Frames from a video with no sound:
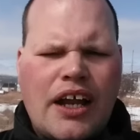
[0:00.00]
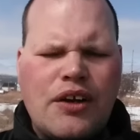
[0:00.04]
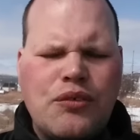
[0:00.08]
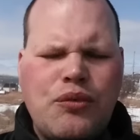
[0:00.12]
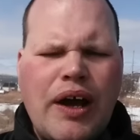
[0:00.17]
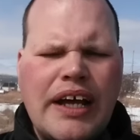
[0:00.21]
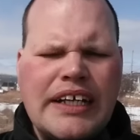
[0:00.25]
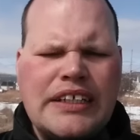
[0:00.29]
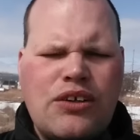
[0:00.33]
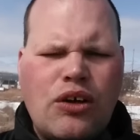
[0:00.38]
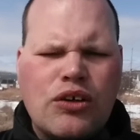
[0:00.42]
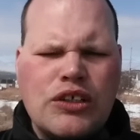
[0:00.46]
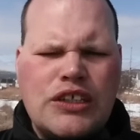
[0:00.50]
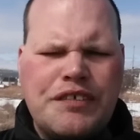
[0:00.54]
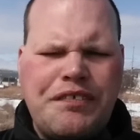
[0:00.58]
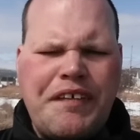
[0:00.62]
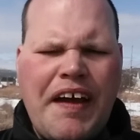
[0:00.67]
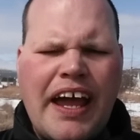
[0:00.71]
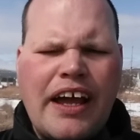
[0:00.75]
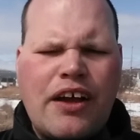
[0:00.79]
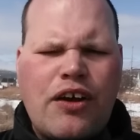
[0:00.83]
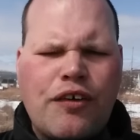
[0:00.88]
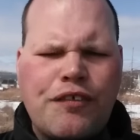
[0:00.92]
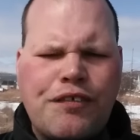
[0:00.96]
On the west coast of
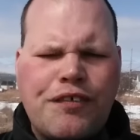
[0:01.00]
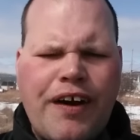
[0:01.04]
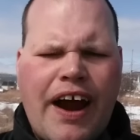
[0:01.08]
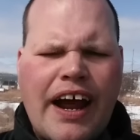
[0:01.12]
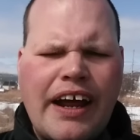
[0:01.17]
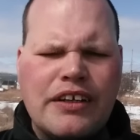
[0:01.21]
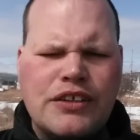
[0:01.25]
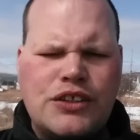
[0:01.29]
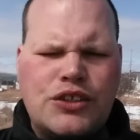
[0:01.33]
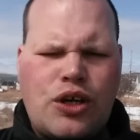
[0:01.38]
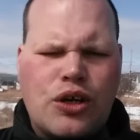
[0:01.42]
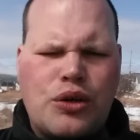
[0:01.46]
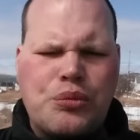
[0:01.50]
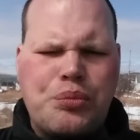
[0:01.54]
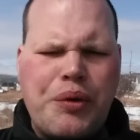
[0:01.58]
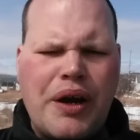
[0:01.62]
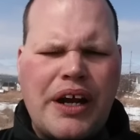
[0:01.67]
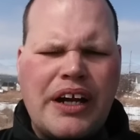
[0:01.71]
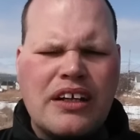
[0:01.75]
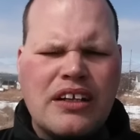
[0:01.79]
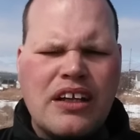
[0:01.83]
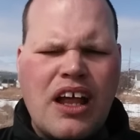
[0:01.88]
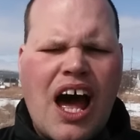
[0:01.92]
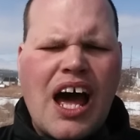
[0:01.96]
Vancouver Island, it's going to
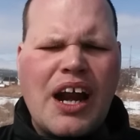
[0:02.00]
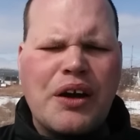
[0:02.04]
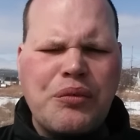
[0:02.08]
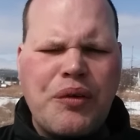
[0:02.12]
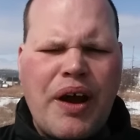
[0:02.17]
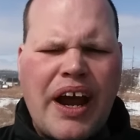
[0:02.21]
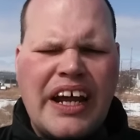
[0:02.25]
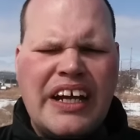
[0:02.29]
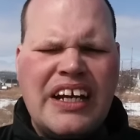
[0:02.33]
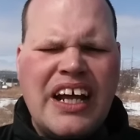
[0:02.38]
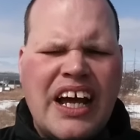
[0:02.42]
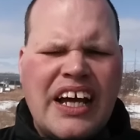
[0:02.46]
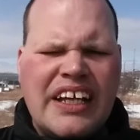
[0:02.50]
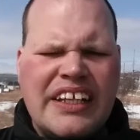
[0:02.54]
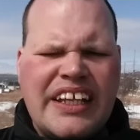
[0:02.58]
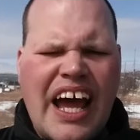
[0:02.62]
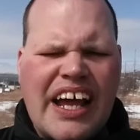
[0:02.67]
bring a lot of rain